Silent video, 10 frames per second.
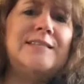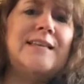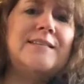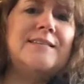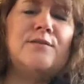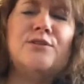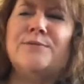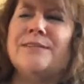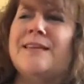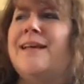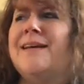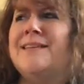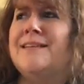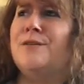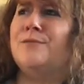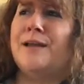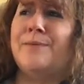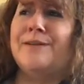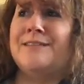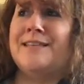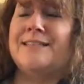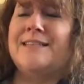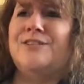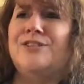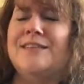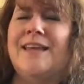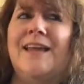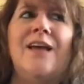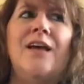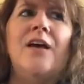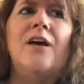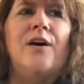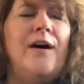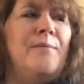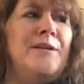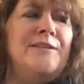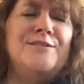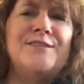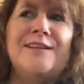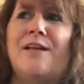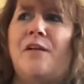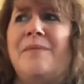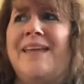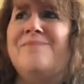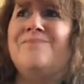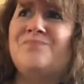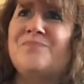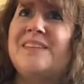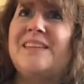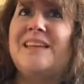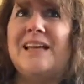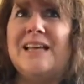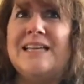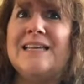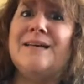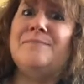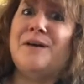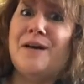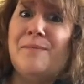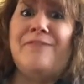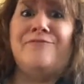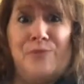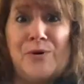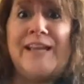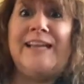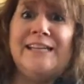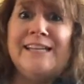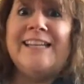was like, yeah, I send out like about 60. She's like, how many do you send out? I'm like, about 40.